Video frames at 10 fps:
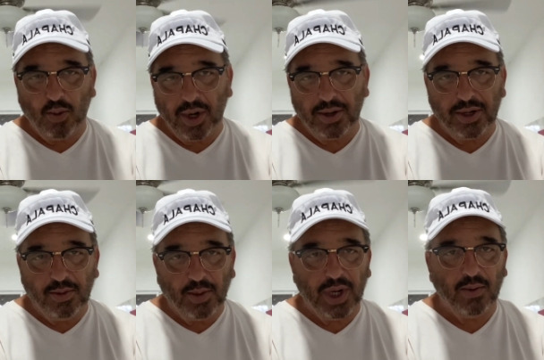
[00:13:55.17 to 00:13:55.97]
where
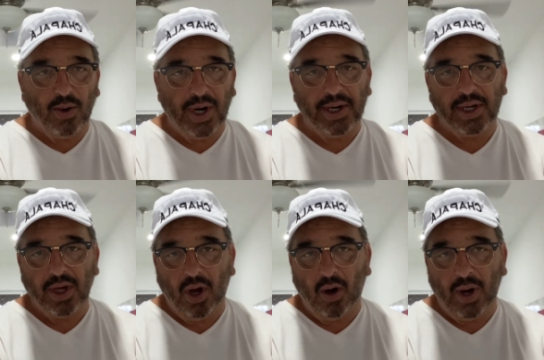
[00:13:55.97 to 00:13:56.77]
you might want to
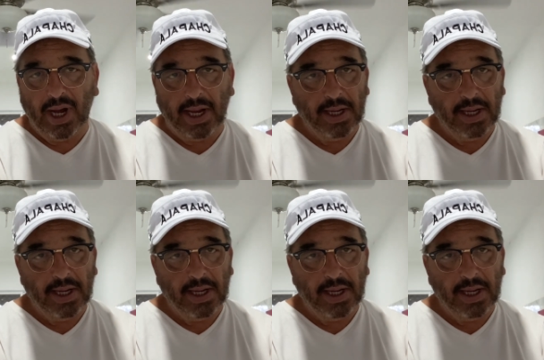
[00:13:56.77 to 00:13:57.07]
go.